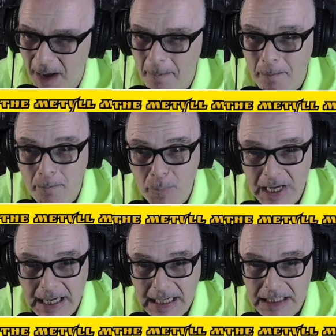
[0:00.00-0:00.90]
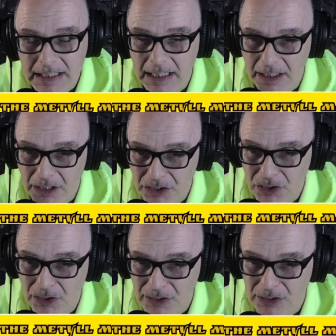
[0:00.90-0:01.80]
amazing
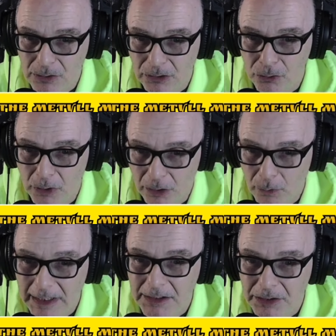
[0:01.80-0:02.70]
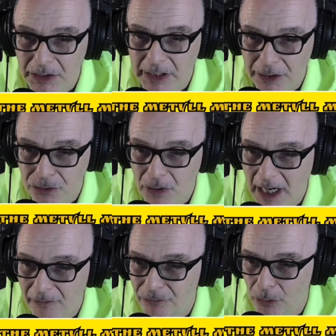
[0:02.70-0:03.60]
guitar solo work. Wait till you hear
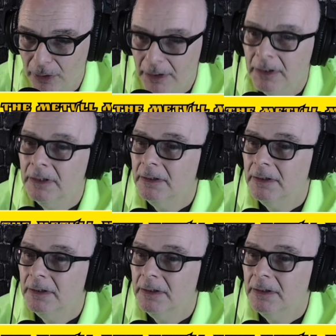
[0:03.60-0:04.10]
track four.